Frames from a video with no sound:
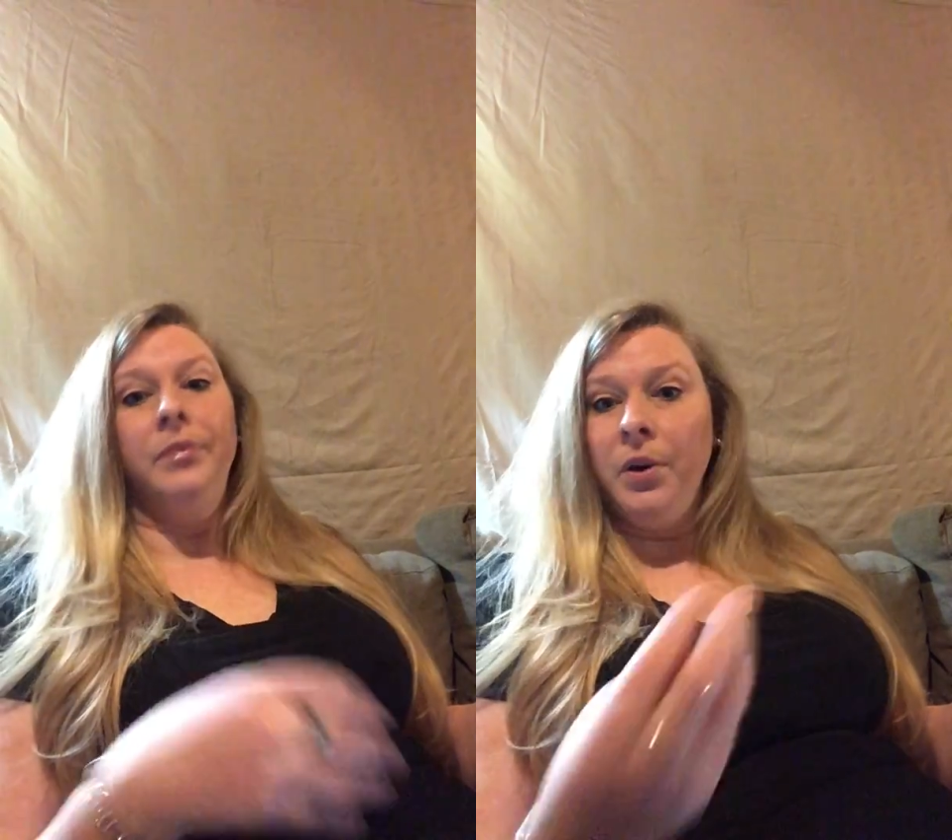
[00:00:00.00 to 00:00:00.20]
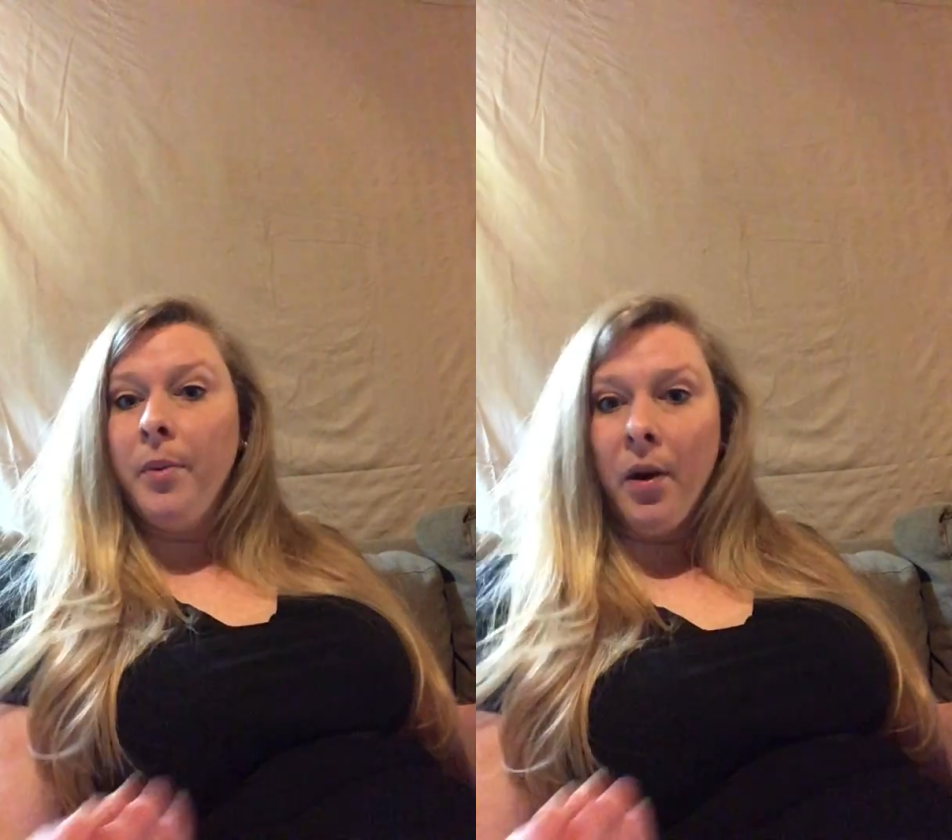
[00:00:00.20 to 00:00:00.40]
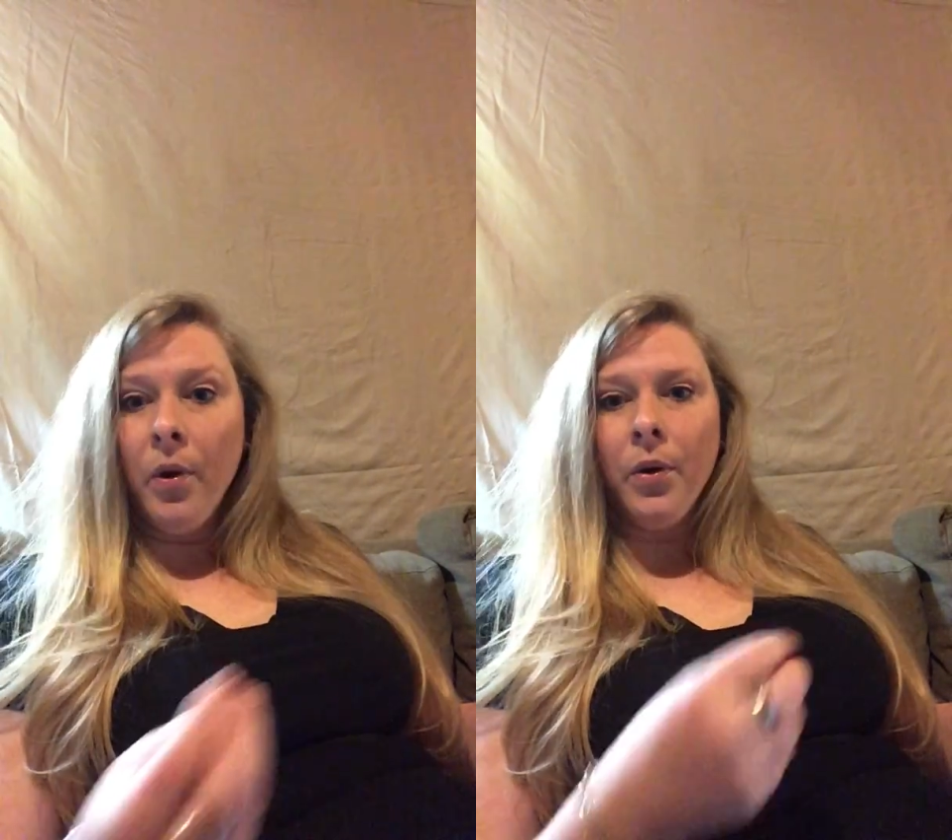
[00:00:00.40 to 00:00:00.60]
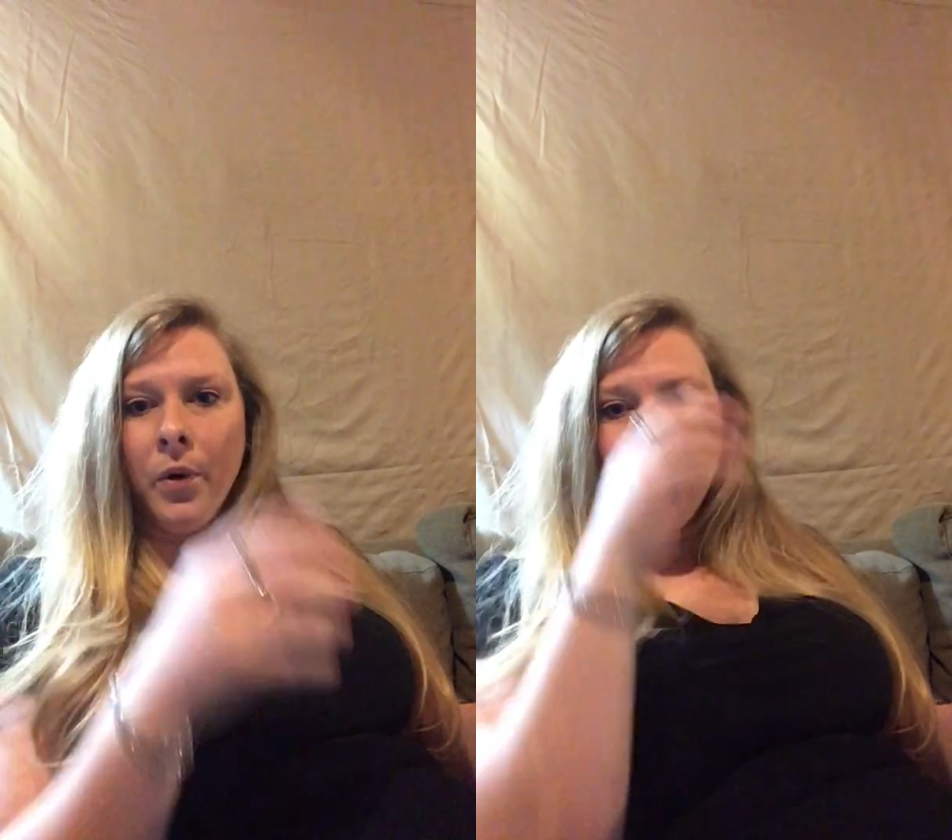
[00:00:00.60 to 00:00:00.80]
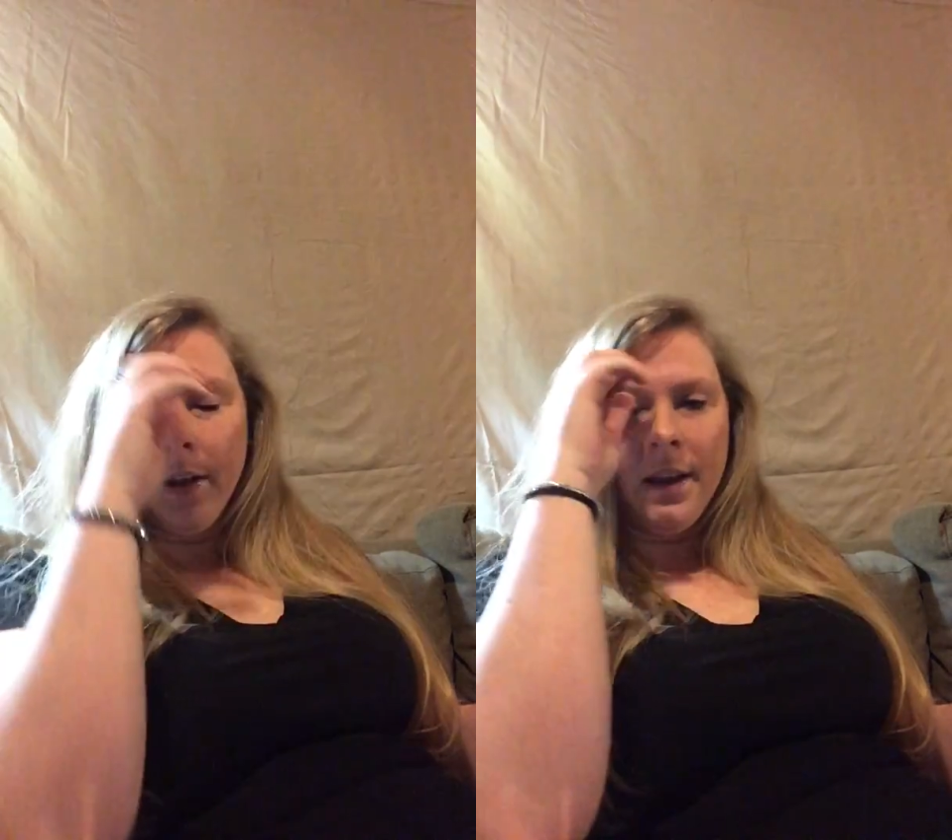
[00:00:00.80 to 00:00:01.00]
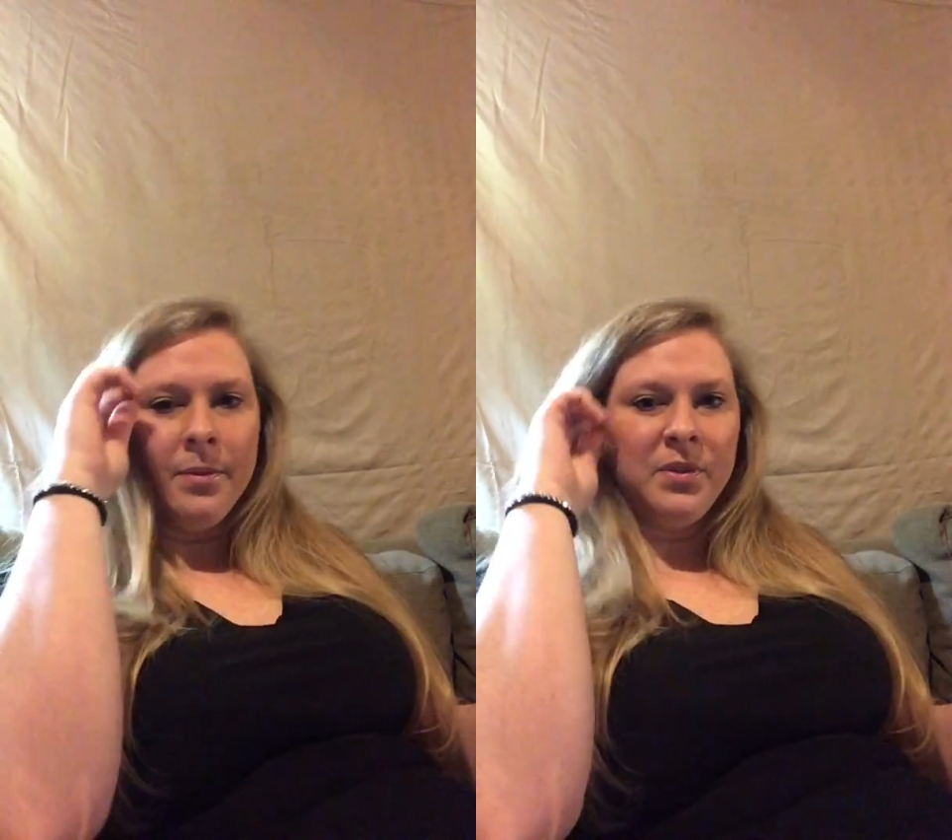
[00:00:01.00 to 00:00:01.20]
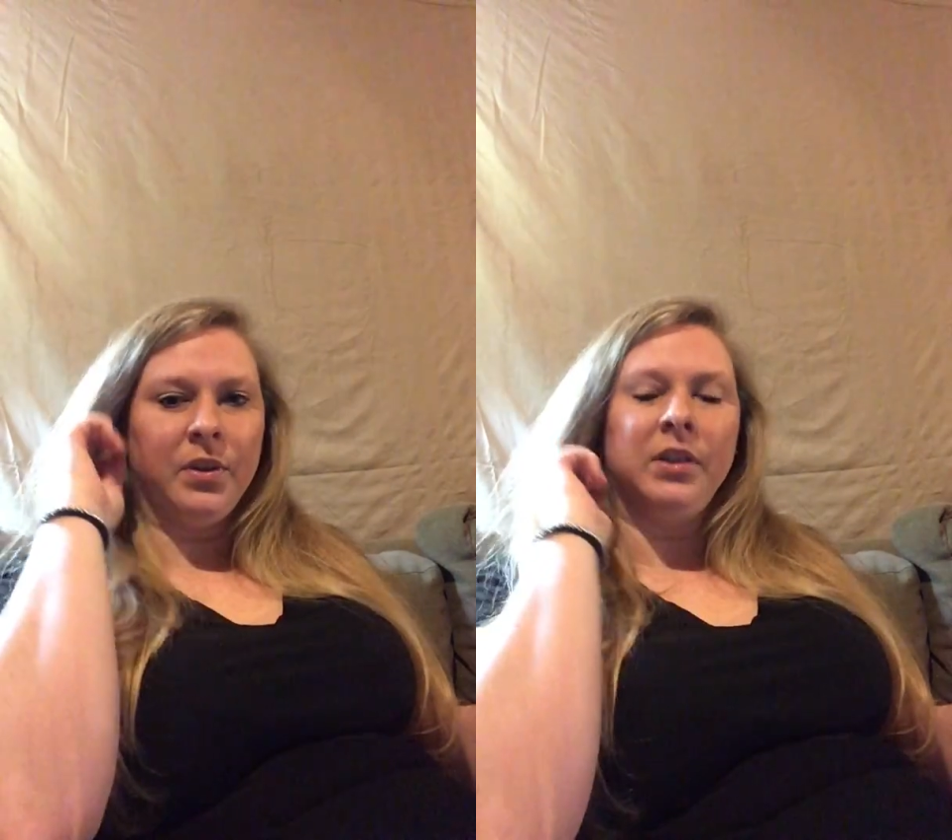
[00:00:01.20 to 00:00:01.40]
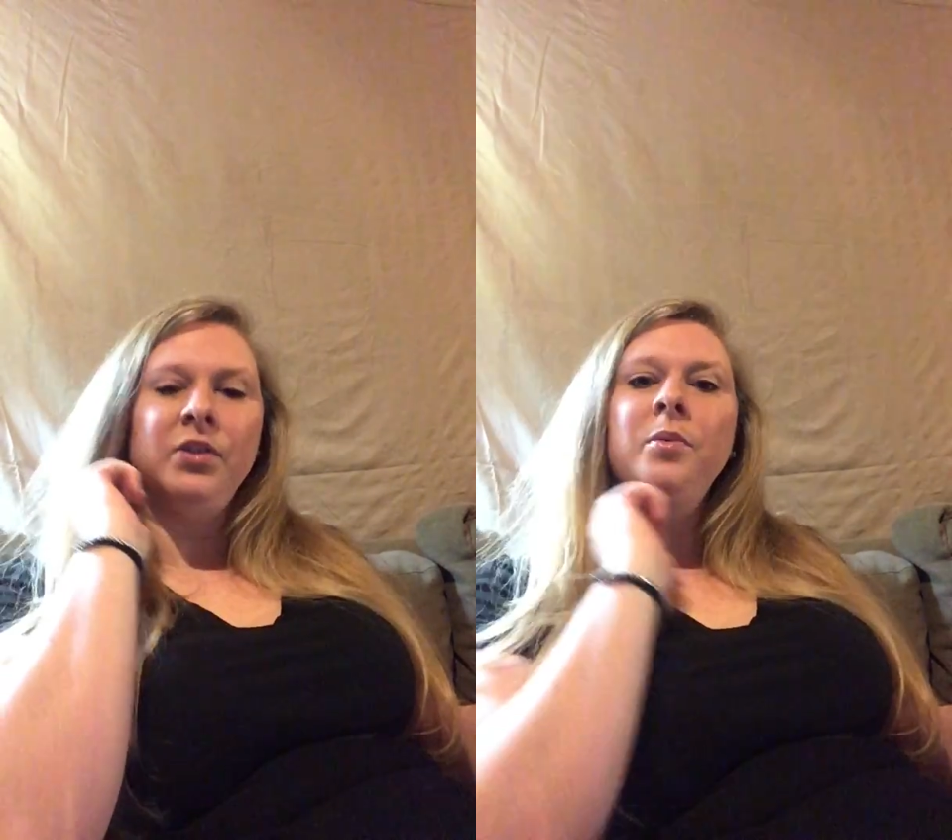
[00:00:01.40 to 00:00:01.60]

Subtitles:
You may want to work on hamstrings.